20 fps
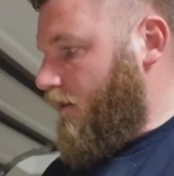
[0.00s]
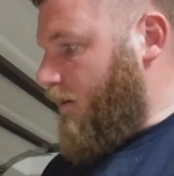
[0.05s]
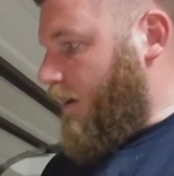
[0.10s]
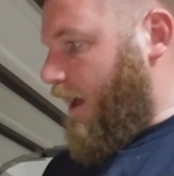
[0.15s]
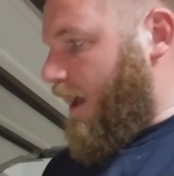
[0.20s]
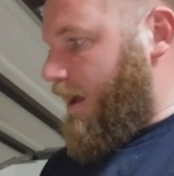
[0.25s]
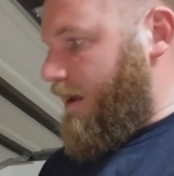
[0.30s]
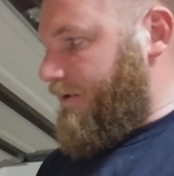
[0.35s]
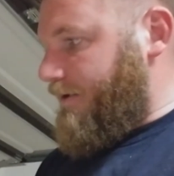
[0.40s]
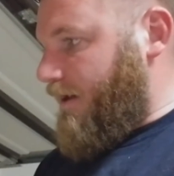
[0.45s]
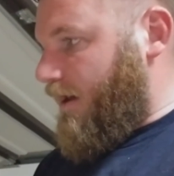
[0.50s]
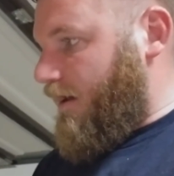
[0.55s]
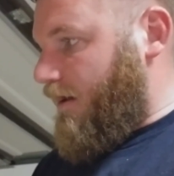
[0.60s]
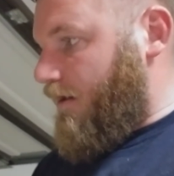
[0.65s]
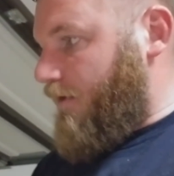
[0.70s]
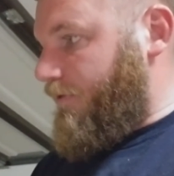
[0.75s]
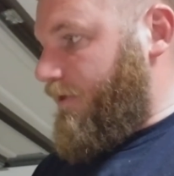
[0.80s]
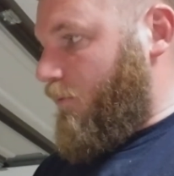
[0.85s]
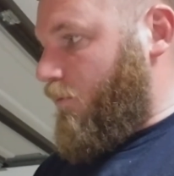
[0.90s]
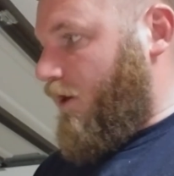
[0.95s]
And
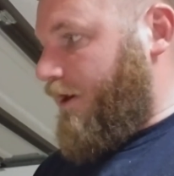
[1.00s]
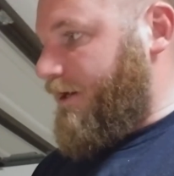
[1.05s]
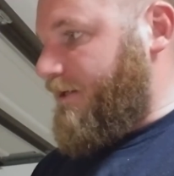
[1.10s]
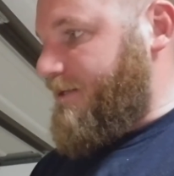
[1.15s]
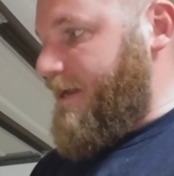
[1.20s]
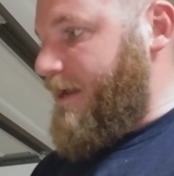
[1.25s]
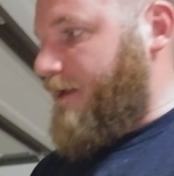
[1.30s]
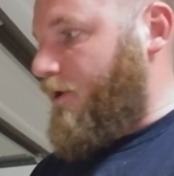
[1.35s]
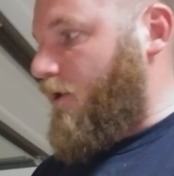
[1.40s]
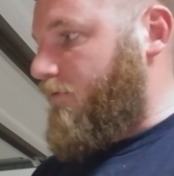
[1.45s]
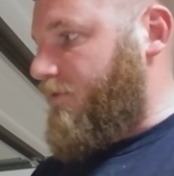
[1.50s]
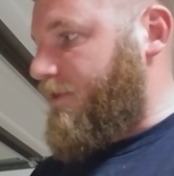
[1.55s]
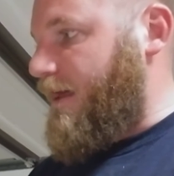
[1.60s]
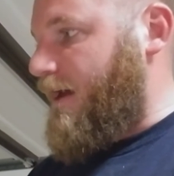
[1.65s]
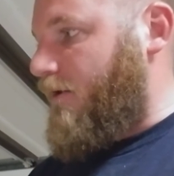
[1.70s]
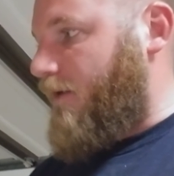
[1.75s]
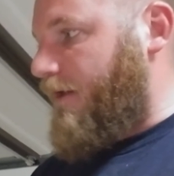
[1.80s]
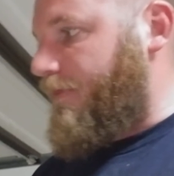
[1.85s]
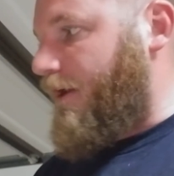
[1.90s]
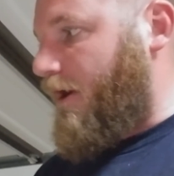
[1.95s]
then we're going to take it over
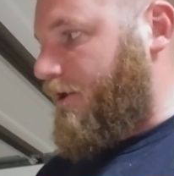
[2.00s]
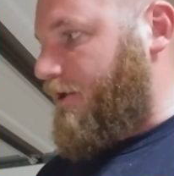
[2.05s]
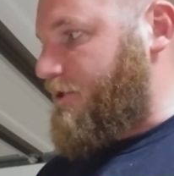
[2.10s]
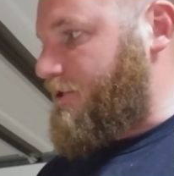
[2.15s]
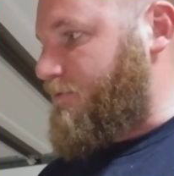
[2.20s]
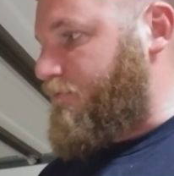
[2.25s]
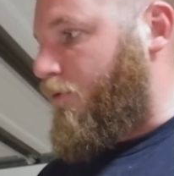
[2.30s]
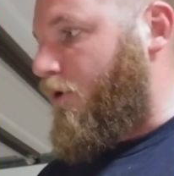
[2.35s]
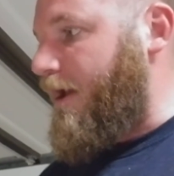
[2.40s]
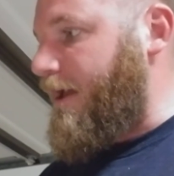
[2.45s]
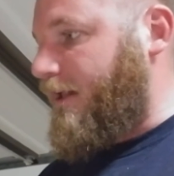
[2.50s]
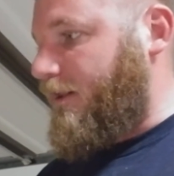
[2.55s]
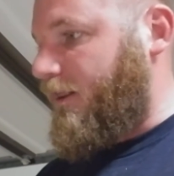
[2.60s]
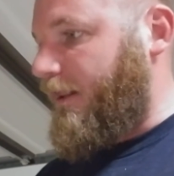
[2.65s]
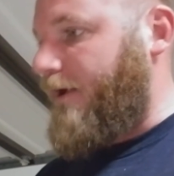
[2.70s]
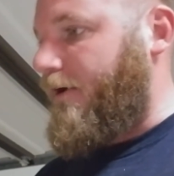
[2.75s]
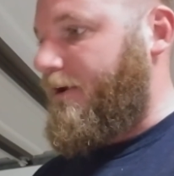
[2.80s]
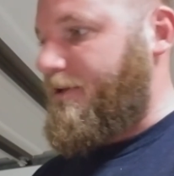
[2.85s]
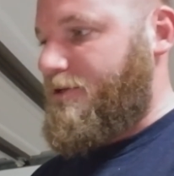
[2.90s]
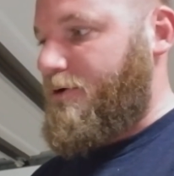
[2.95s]
there, and they're going to spray
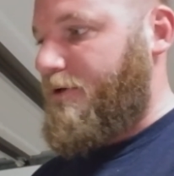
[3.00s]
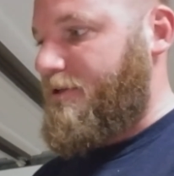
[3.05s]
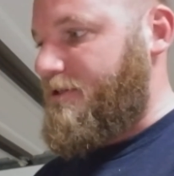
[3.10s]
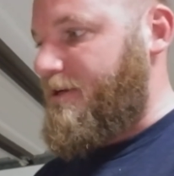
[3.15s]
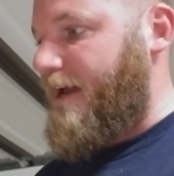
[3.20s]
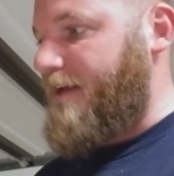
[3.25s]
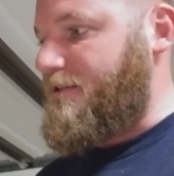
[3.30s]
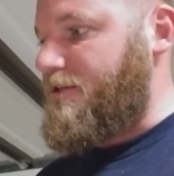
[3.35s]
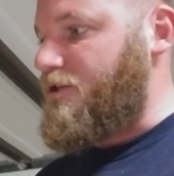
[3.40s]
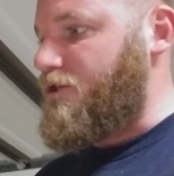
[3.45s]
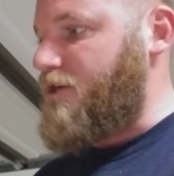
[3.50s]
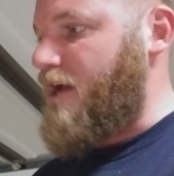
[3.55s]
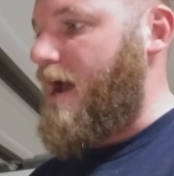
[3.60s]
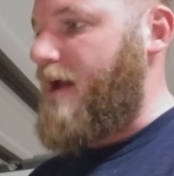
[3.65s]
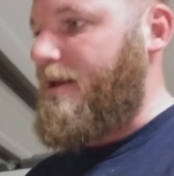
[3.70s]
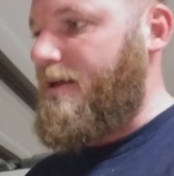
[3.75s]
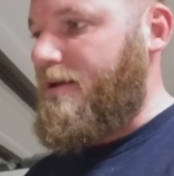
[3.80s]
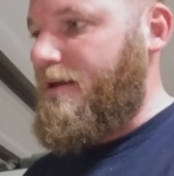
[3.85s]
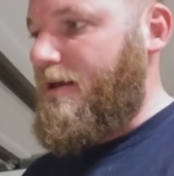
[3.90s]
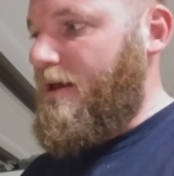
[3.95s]
clear it so it's nice and
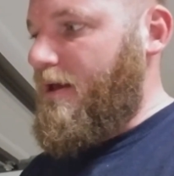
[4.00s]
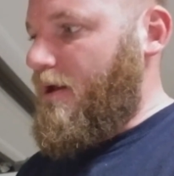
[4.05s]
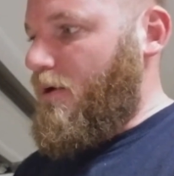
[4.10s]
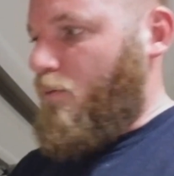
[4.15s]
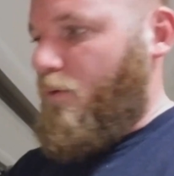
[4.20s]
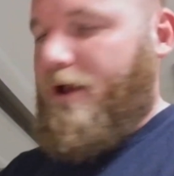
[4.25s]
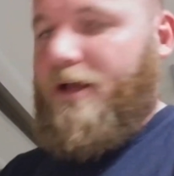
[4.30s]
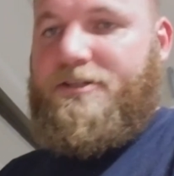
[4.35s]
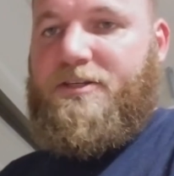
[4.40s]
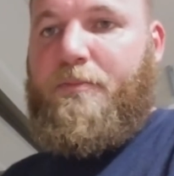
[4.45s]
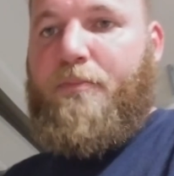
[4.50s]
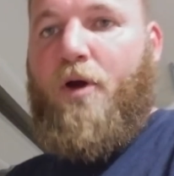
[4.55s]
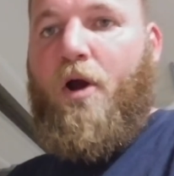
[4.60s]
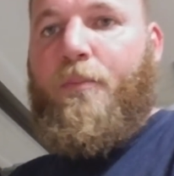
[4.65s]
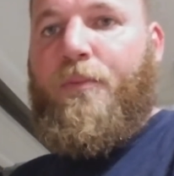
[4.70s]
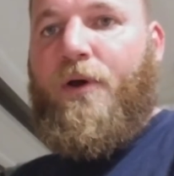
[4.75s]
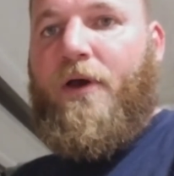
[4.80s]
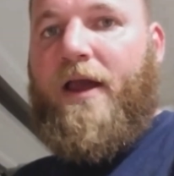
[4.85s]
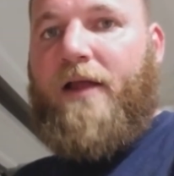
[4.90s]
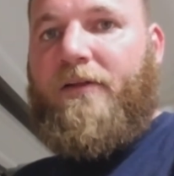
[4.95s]
shiny. We got some
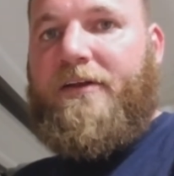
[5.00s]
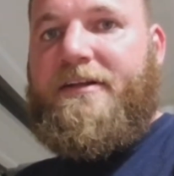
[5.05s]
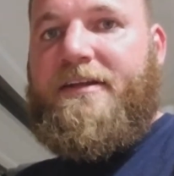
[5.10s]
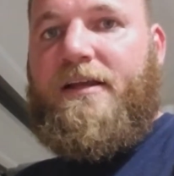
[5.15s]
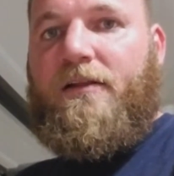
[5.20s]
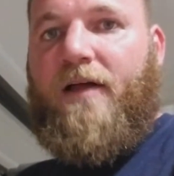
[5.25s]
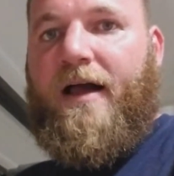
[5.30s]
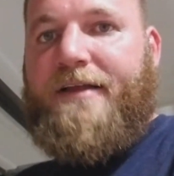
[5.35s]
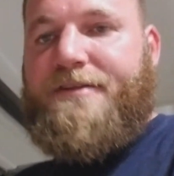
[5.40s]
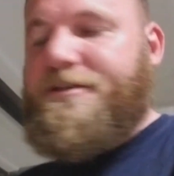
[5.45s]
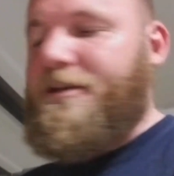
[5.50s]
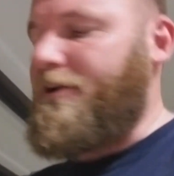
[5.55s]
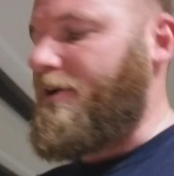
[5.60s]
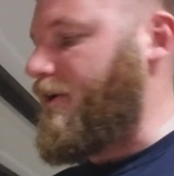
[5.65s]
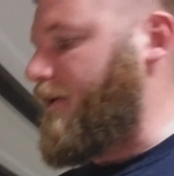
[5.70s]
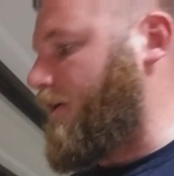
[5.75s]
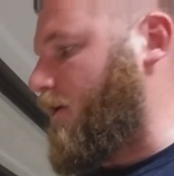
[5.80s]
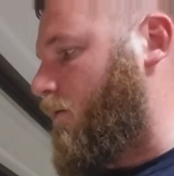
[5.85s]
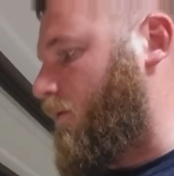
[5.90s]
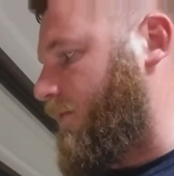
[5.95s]
purple LED lights that are
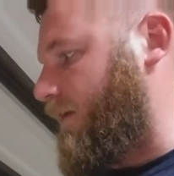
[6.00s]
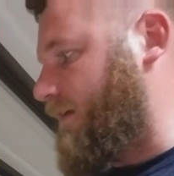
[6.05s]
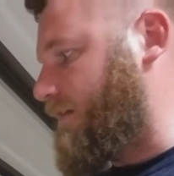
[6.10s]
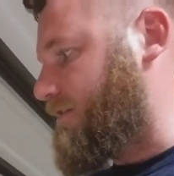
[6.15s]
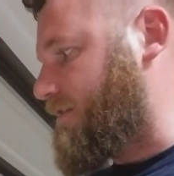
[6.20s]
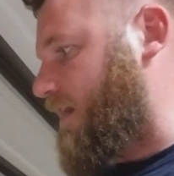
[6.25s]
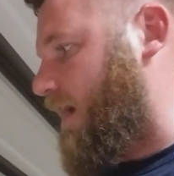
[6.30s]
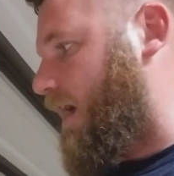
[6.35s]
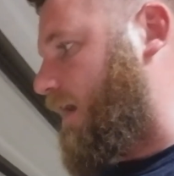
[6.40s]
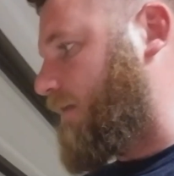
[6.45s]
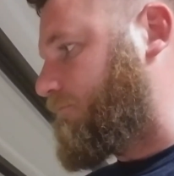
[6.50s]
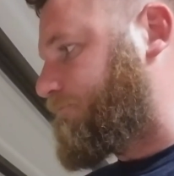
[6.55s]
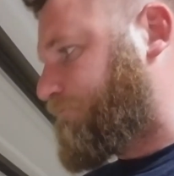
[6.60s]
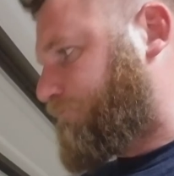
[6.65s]
going to go on the inside.